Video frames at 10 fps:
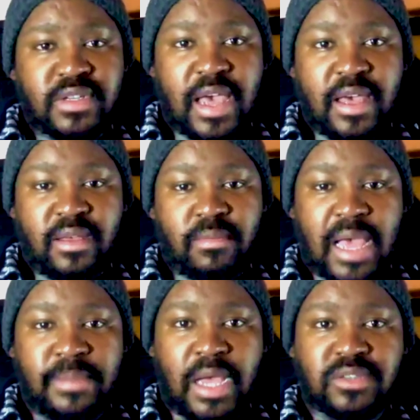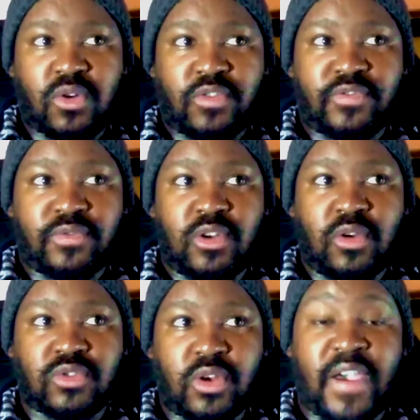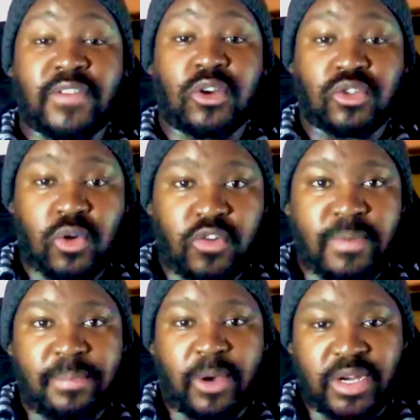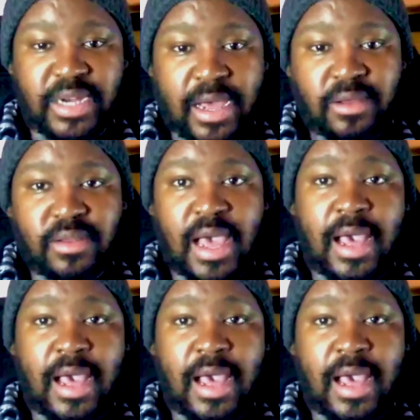I sort of have control of my body now.